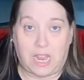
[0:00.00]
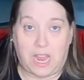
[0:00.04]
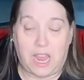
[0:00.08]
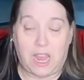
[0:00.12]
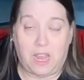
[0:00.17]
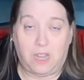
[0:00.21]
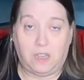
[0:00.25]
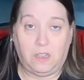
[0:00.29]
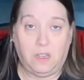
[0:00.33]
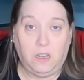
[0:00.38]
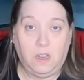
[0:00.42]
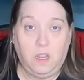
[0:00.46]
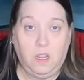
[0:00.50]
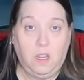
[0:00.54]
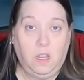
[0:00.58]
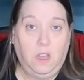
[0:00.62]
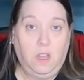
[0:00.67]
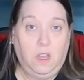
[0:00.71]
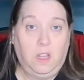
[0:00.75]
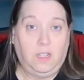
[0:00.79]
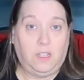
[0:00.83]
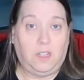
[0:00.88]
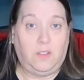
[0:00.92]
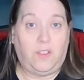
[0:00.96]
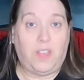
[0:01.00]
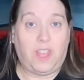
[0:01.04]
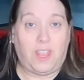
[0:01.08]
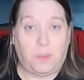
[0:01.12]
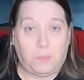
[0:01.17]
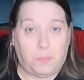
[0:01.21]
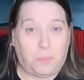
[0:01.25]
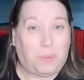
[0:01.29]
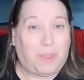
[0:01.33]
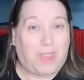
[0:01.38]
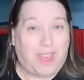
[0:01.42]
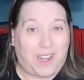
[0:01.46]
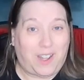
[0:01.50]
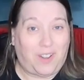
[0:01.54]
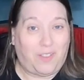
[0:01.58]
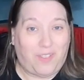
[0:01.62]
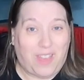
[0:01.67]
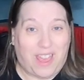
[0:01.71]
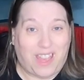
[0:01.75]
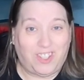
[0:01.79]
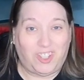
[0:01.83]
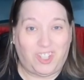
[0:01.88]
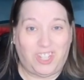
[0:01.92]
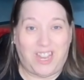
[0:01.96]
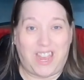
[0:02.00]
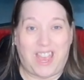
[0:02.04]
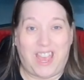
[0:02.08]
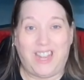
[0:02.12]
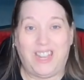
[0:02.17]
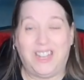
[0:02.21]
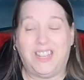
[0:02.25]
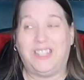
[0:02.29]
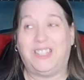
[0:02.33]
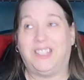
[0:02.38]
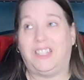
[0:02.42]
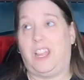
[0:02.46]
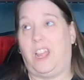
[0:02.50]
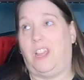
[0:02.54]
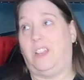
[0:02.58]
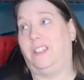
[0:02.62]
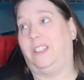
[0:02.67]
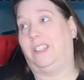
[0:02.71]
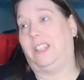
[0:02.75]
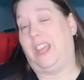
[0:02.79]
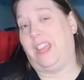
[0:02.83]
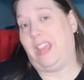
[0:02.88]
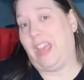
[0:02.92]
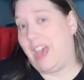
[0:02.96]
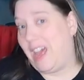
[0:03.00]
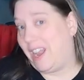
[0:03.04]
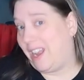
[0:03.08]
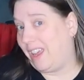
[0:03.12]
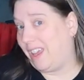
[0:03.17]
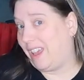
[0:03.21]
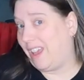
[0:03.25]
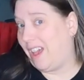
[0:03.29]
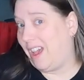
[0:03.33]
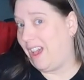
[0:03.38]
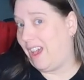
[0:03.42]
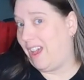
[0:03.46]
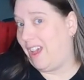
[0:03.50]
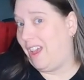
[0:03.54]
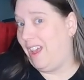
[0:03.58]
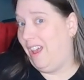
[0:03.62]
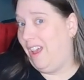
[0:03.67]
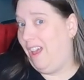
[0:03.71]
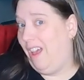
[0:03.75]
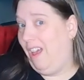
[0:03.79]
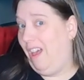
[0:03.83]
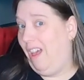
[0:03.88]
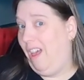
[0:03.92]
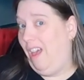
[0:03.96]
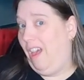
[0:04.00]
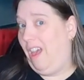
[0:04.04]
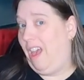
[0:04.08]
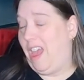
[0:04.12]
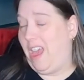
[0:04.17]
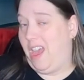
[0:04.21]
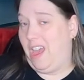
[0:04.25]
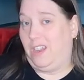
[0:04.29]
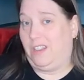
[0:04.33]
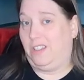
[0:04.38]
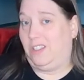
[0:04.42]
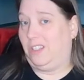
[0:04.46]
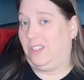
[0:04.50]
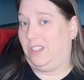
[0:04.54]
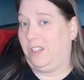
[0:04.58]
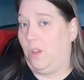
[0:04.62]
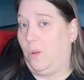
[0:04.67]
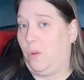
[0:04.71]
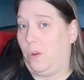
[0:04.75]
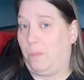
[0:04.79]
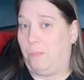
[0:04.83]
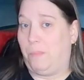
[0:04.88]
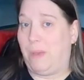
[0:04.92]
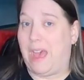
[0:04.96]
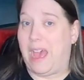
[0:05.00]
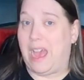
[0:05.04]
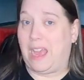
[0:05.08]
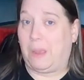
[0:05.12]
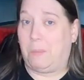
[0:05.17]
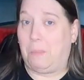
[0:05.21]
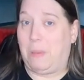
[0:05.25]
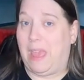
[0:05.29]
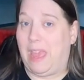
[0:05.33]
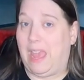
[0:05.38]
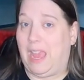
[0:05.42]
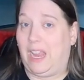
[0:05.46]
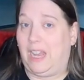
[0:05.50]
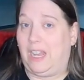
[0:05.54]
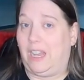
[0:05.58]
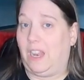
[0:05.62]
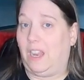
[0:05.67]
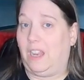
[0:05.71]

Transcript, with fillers: I had developed plantar fasciitis and sciatica and just lower back pain.